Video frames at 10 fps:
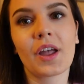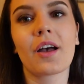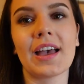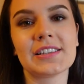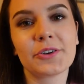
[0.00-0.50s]

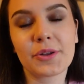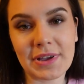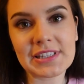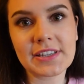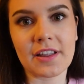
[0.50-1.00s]
Okay, so the
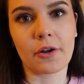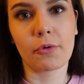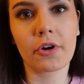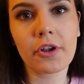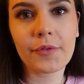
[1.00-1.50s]
muscles that are
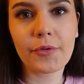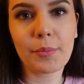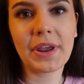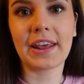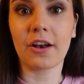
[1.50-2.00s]
working for
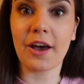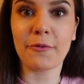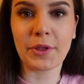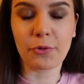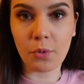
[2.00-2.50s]
me, they allow
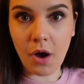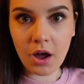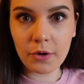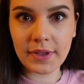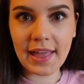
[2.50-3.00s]
me to
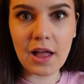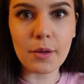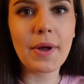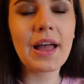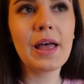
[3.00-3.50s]
walk with
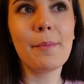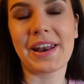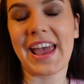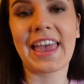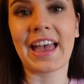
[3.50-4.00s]
help, but
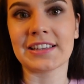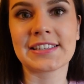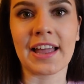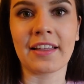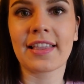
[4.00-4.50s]
I can't
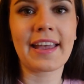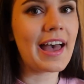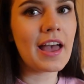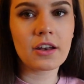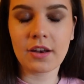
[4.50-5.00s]
stand. Like,
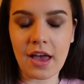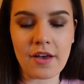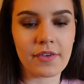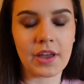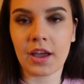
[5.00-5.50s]
I don't
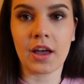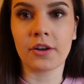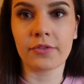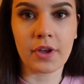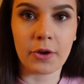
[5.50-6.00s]
have any kind
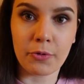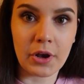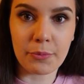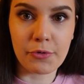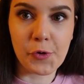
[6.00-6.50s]
of
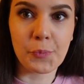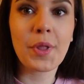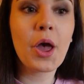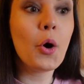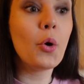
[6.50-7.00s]
equilibrium,
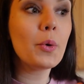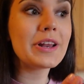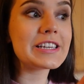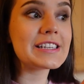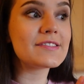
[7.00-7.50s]

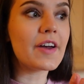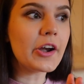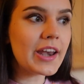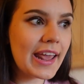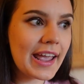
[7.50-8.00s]
which is
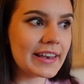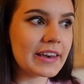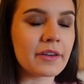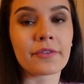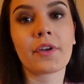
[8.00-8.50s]
very
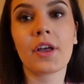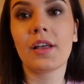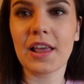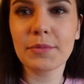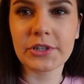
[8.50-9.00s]
negative.
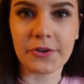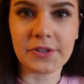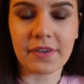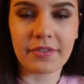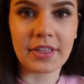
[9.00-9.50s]
Let me show you
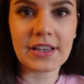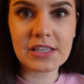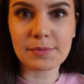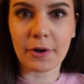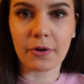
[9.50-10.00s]
something. This
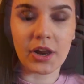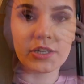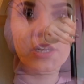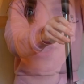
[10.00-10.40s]
is my crutch.